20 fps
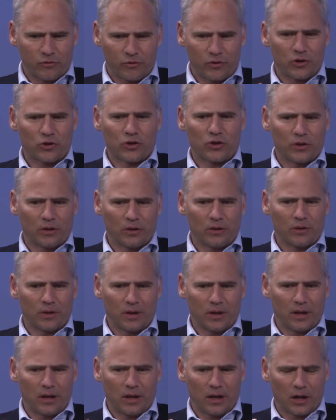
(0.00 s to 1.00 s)
traditional
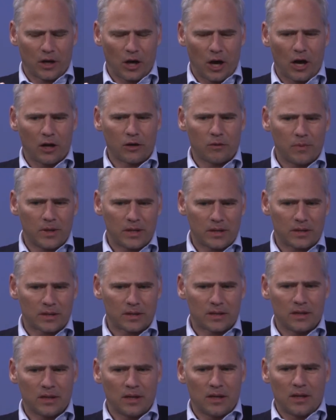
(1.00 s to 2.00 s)

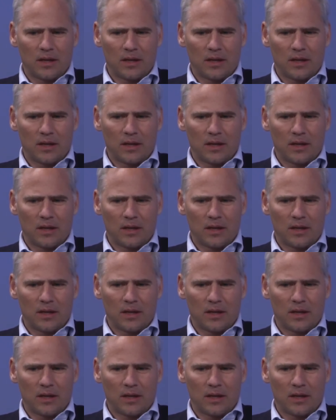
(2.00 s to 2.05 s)
economists